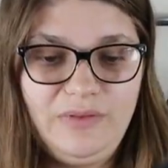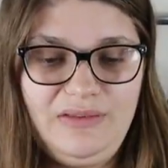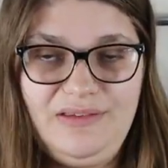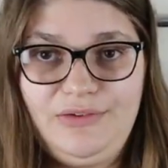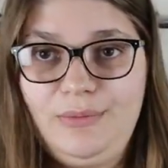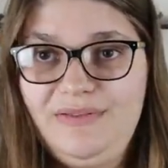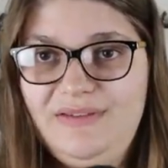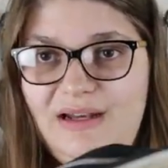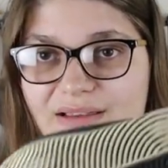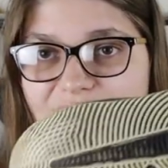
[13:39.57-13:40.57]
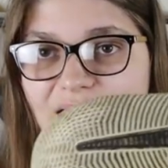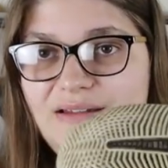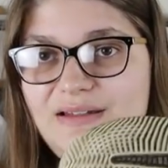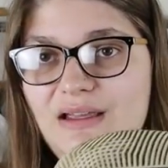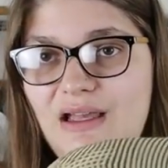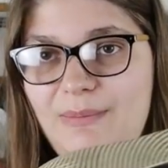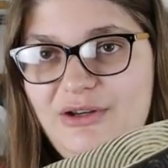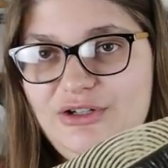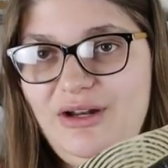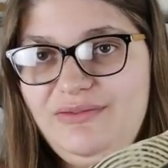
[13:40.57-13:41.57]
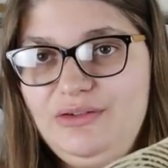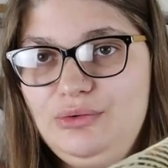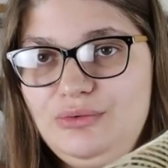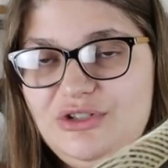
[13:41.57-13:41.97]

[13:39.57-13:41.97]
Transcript: These are ones that I sent a picture of to